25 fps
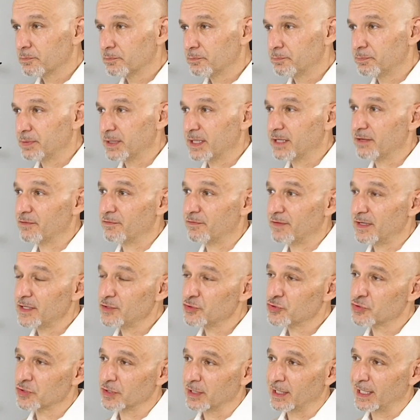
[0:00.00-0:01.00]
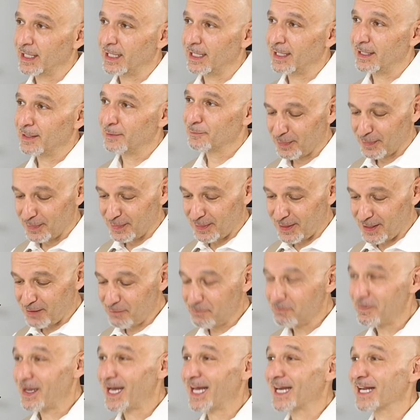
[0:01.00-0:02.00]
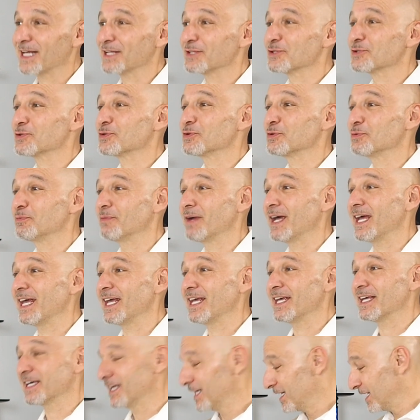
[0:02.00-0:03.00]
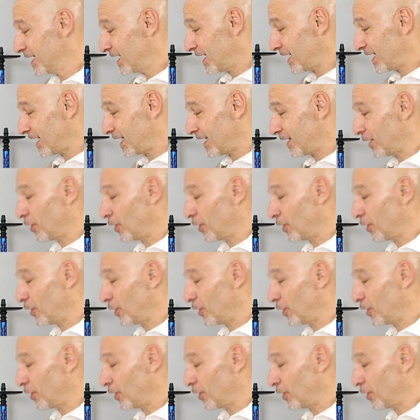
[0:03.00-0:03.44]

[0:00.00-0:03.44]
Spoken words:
But eventually they managed to make a